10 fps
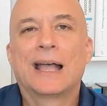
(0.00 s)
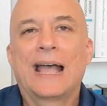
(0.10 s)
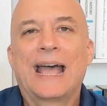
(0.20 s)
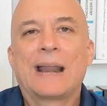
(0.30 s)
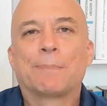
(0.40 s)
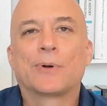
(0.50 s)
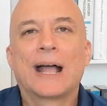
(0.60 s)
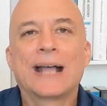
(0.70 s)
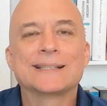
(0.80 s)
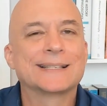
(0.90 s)
at a
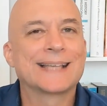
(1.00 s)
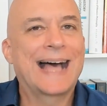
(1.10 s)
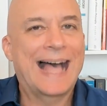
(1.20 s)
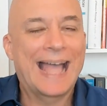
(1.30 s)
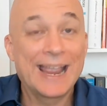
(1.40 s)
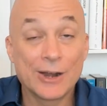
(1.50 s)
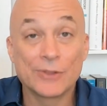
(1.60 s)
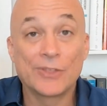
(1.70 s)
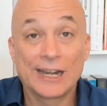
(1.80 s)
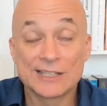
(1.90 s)
price that's higher
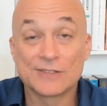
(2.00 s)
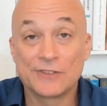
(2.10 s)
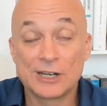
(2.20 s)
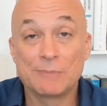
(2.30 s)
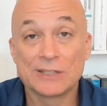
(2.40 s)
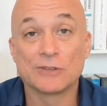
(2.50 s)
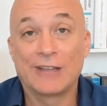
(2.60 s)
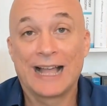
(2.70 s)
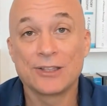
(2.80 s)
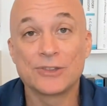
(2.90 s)
than its fundamental
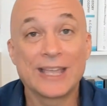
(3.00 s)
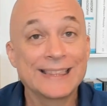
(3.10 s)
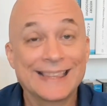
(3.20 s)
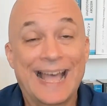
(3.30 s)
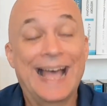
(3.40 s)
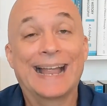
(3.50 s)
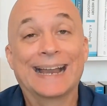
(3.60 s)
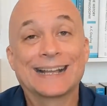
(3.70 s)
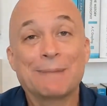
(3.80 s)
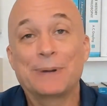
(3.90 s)
value, then
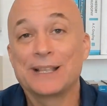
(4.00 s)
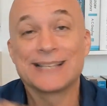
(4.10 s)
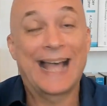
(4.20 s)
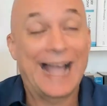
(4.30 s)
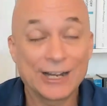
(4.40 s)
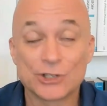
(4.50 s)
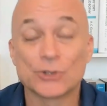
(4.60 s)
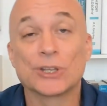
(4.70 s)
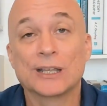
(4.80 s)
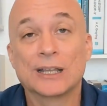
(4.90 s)
that company is
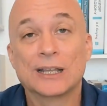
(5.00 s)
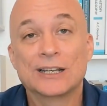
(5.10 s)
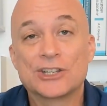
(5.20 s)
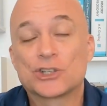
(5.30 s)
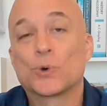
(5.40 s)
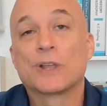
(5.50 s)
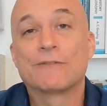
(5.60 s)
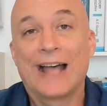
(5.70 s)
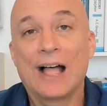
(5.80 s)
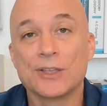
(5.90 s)
actually destroying
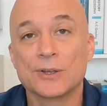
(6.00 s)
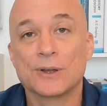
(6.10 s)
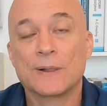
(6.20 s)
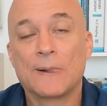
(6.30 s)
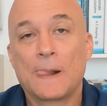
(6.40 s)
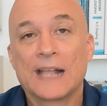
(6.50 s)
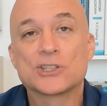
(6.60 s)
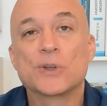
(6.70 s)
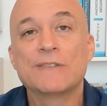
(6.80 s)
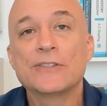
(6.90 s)
value. And
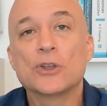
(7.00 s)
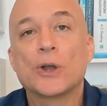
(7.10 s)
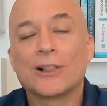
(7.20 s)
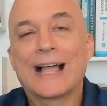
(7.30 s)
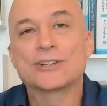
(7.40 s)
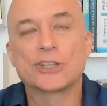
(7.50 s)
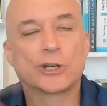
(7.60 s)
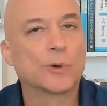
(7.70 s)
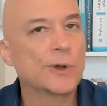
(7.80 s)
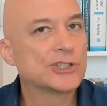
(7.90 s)
so even though it'll actually
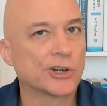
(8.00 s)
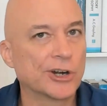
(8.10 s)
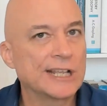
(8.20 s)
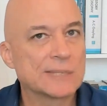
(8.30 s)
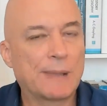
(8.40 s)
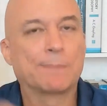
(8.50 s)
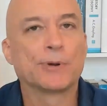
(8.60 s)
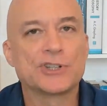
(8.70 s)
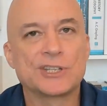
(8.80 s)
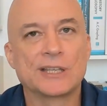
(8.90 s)
grow its earnings by
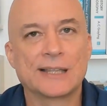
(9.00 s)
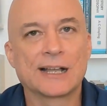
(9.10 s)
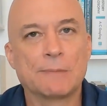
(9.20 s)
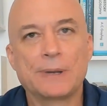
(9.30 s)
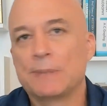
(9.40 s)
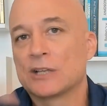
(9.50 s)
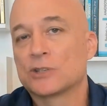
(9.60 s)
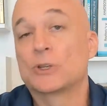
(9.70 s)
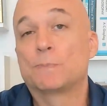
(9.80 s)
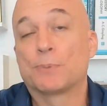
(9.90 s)
purchasing that company, because
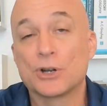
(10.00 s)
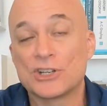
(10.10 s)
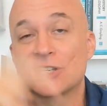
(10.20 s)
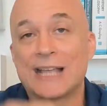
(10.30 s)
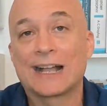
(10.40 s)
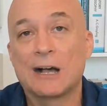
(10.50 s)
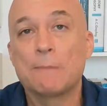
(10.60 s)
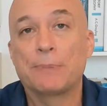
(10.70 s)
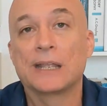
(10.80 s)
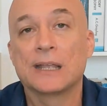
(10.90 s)
when you purchase that
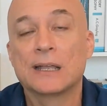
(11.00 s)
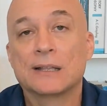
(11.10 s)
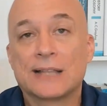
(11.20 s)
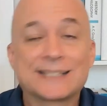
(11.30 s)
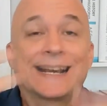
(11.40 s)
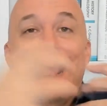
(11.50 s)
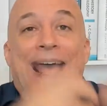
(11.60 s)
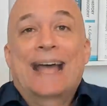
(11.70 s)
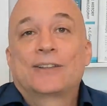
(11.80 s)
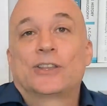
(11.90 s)
company, that's going to
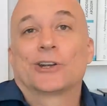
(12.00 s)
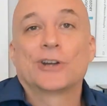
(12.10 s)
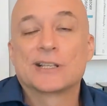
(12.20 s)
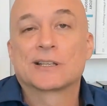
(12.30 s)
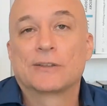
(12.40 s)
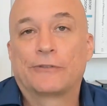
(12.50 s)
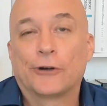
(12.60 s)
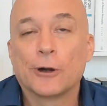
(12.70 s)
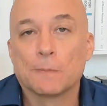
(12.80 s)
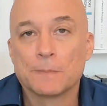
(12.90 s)
add to the earnings of the
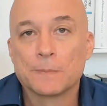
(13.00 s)
firm,